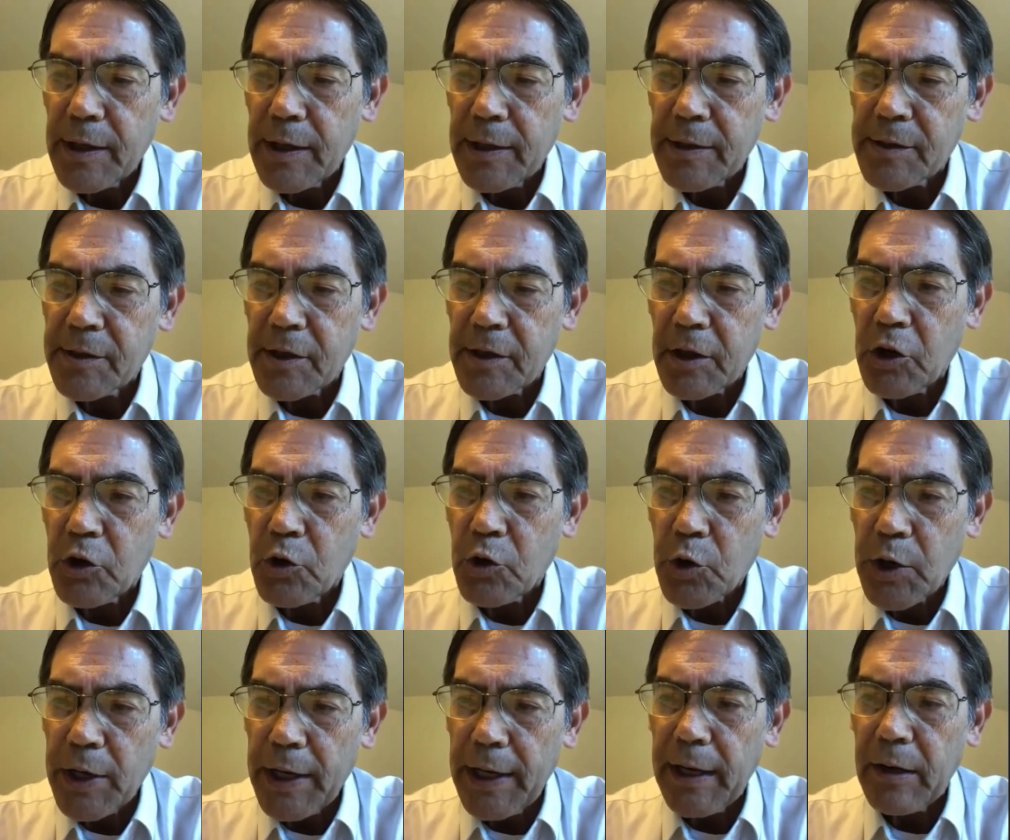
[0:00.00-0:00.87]
is the
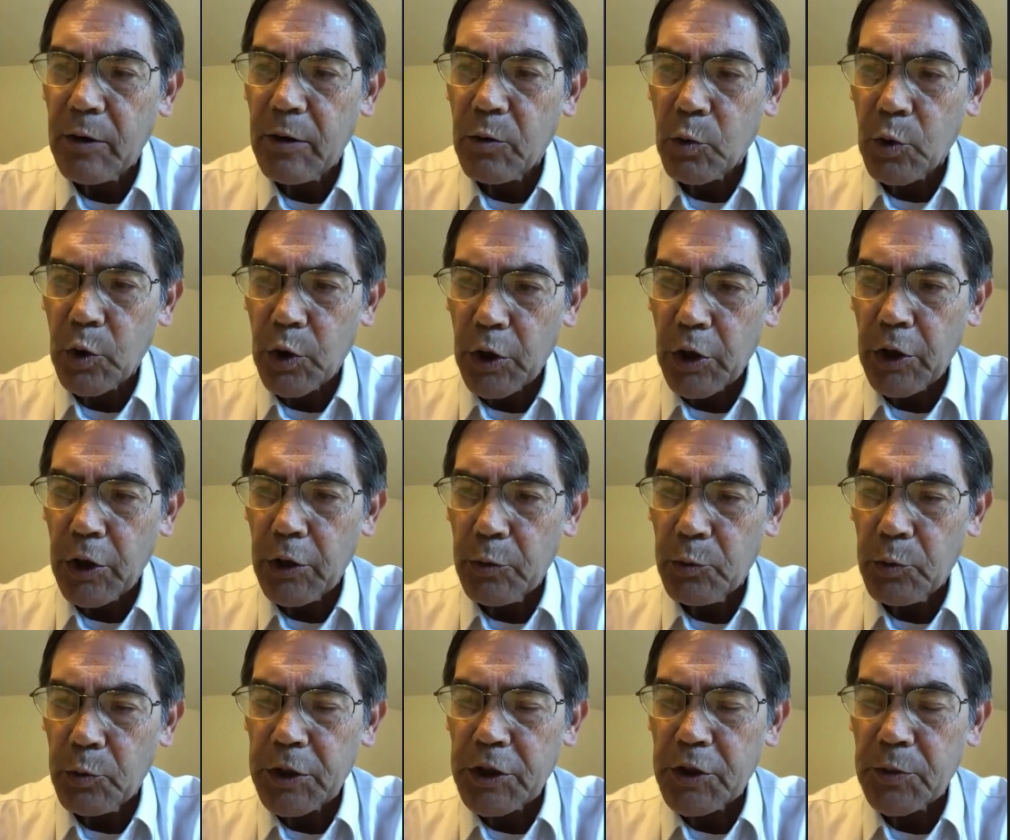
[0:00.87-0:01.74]
Greek
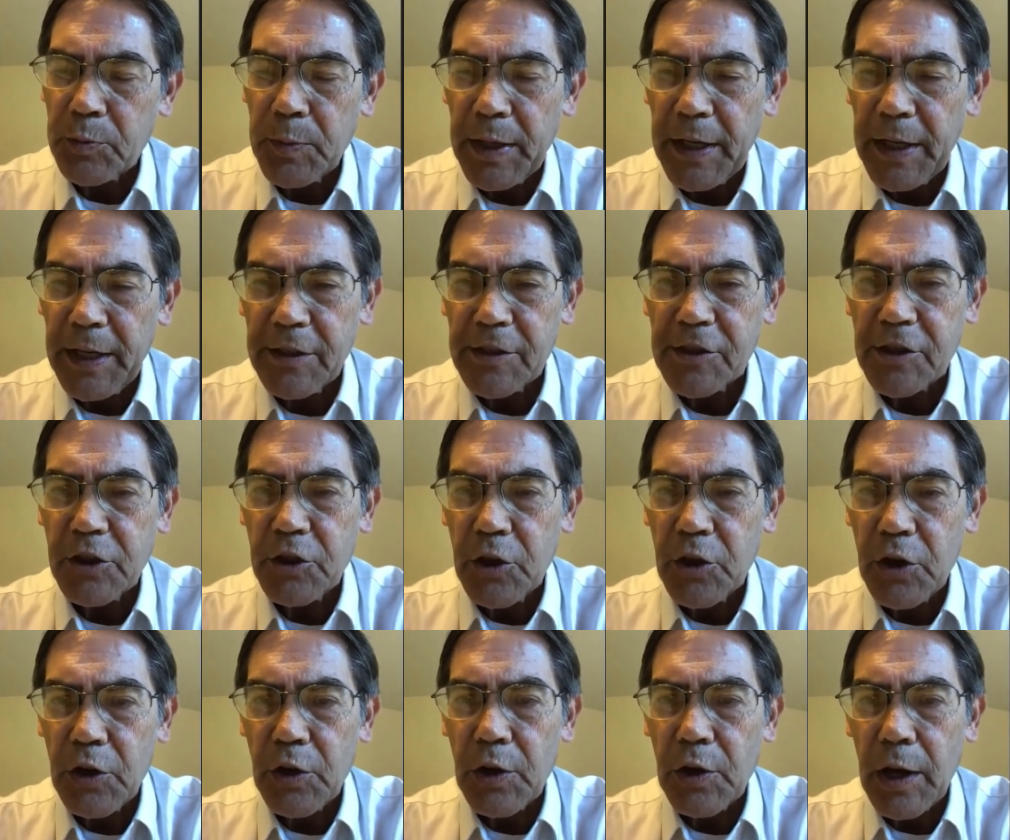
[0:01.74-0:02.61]
word, which means
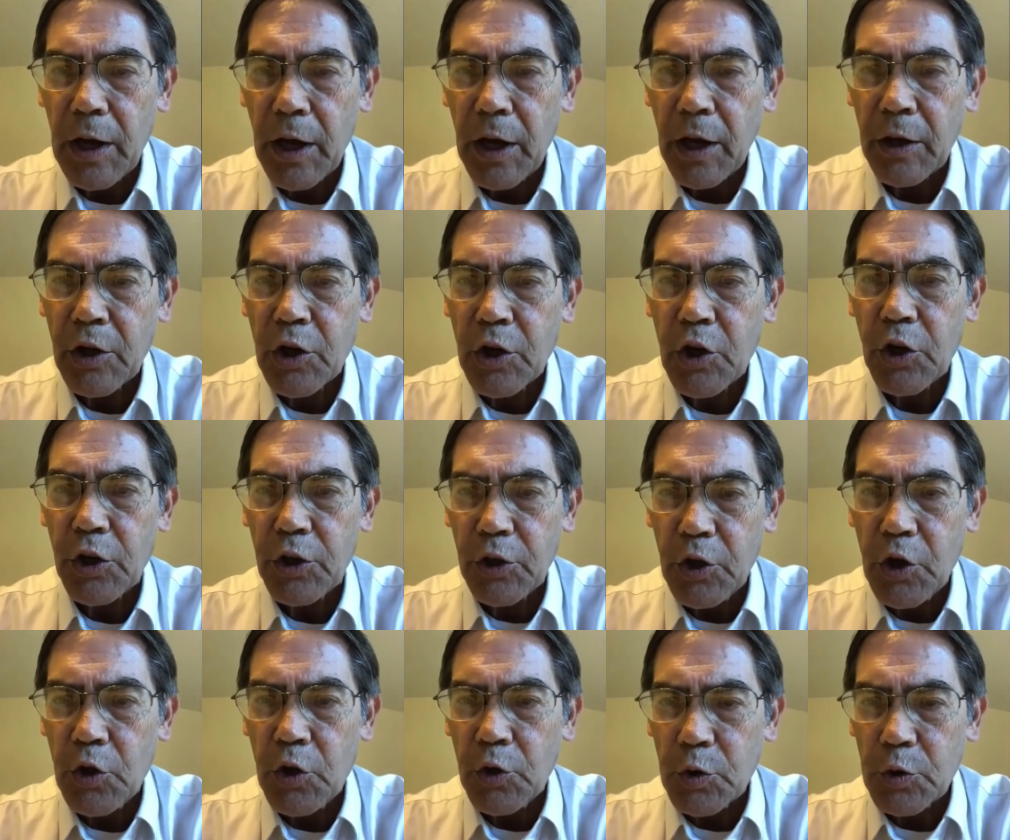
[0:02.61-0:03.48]
good
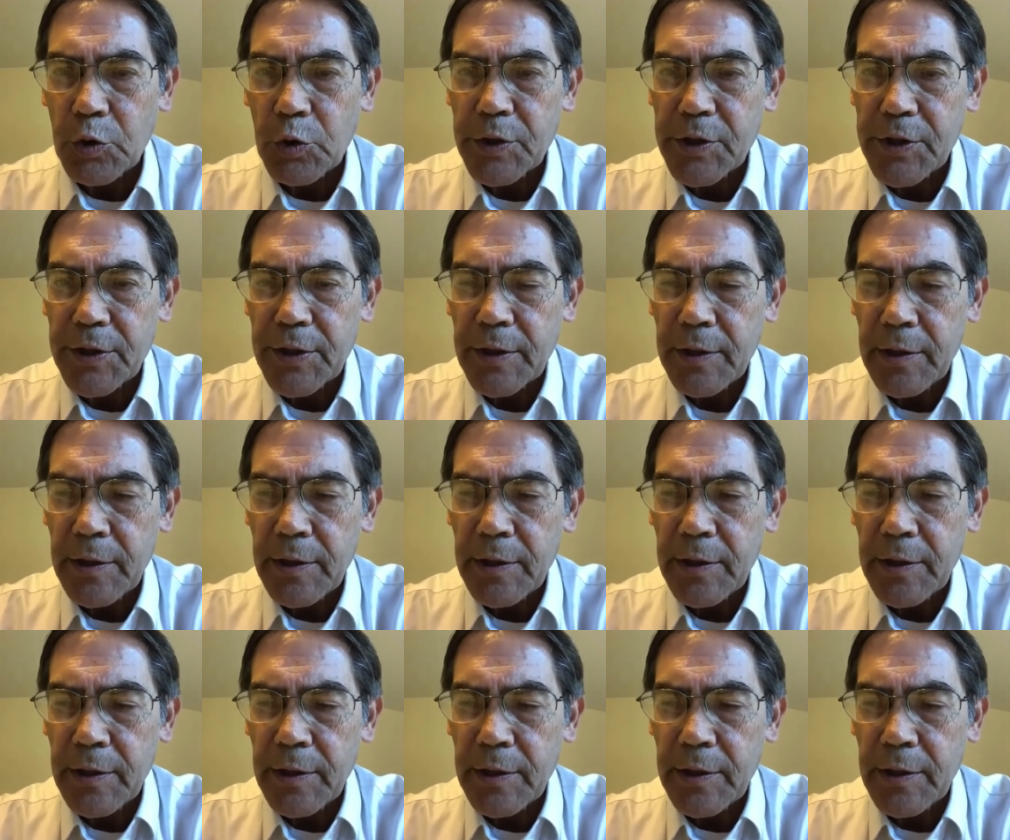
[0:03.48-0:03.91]
news.